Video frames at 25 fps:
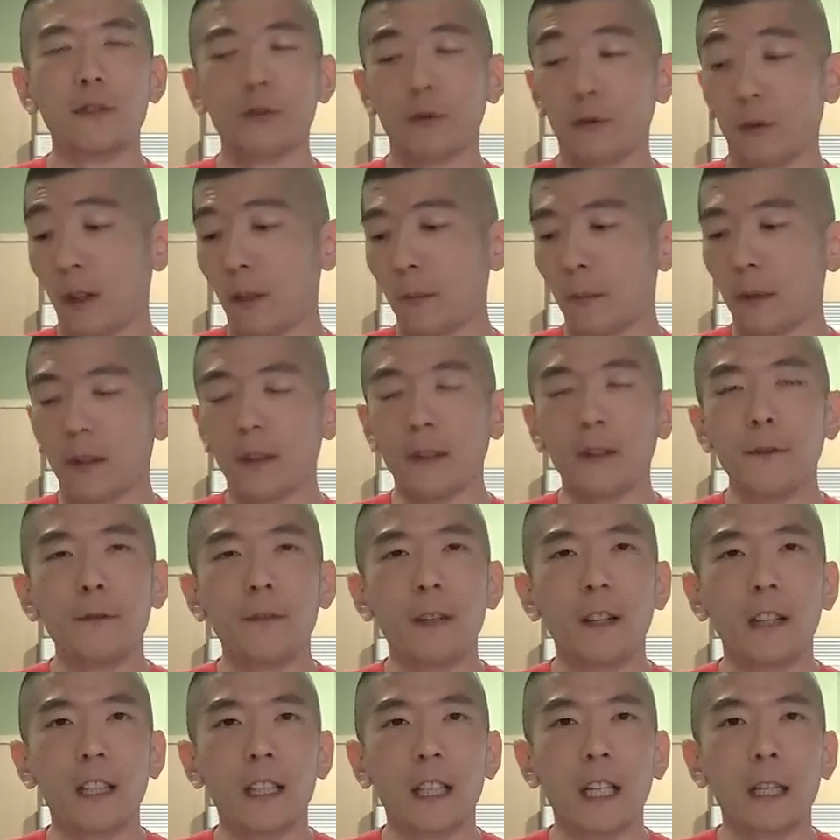strawberry
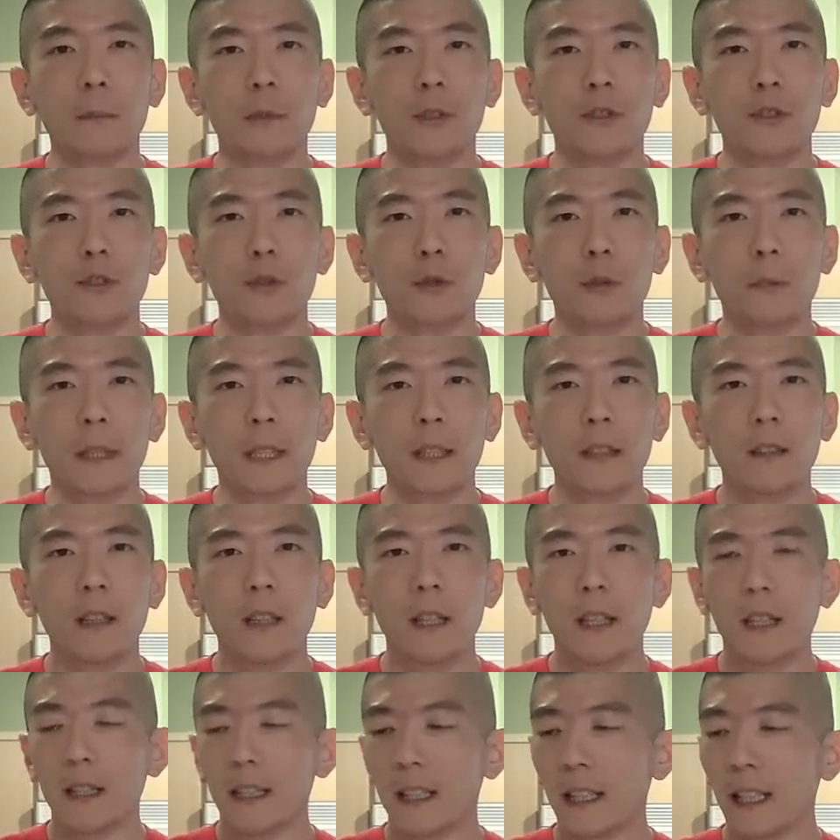filling I'm assuming,
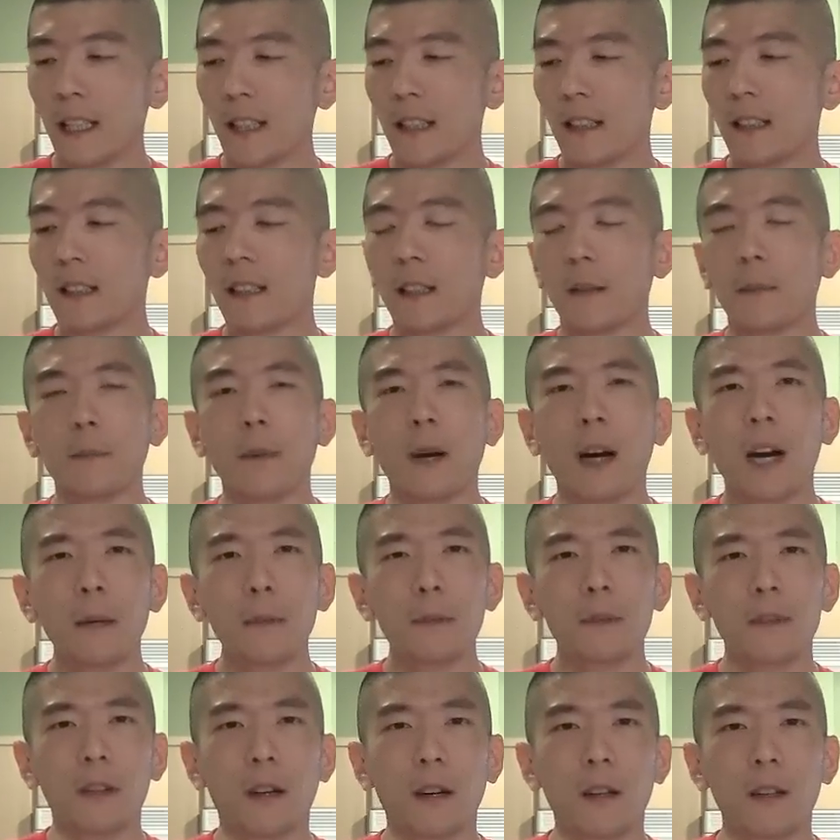in the
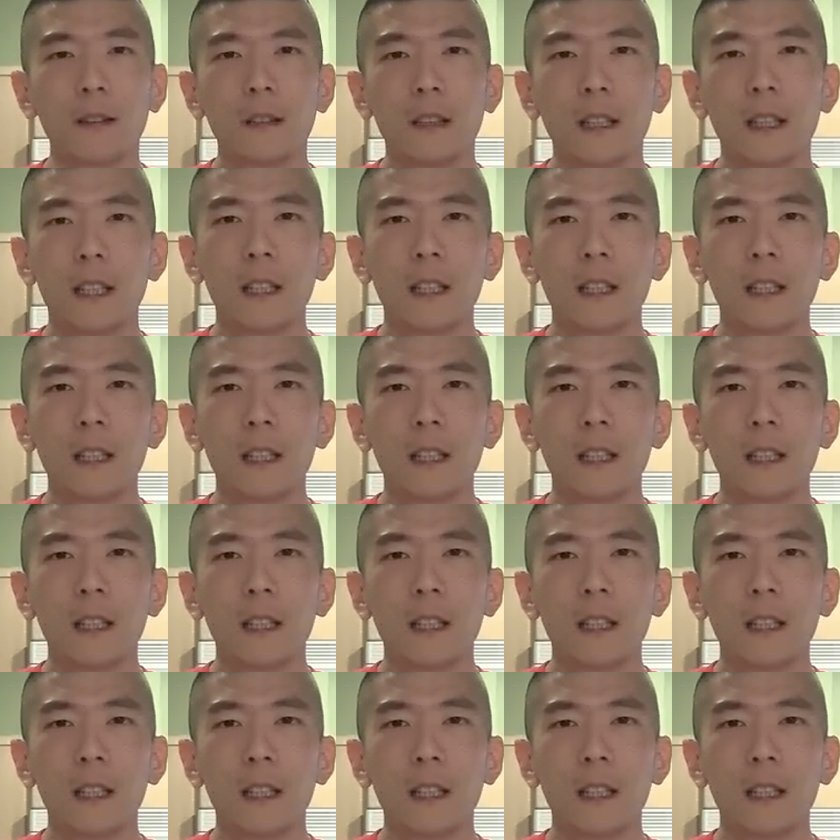Pop-Tart.